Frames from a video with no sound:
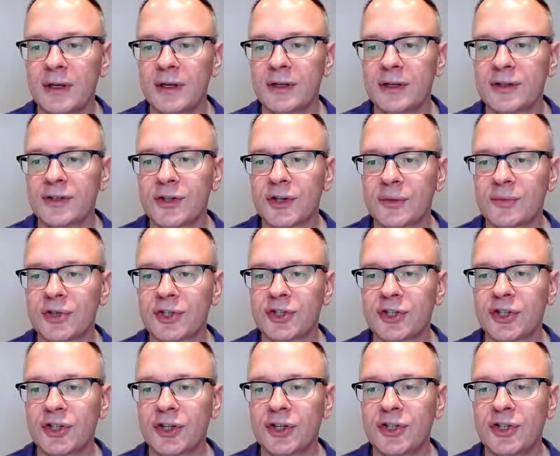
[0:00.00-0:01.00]
So I'm just
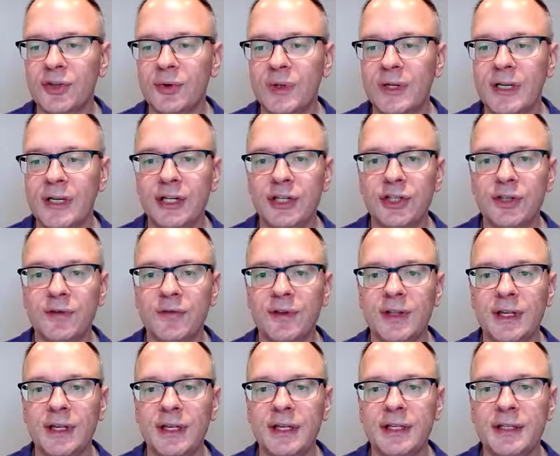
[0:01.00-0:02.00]
going to do each of
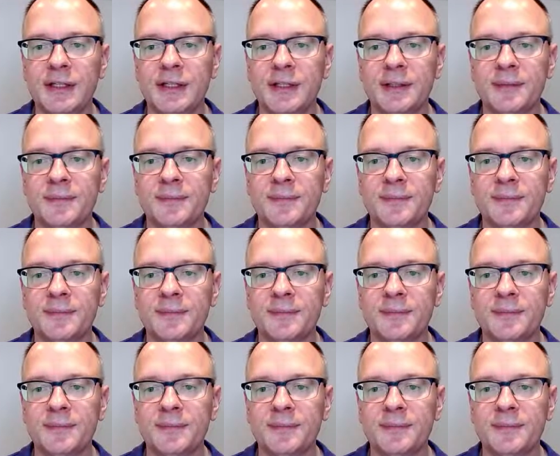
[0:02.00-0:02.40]
these.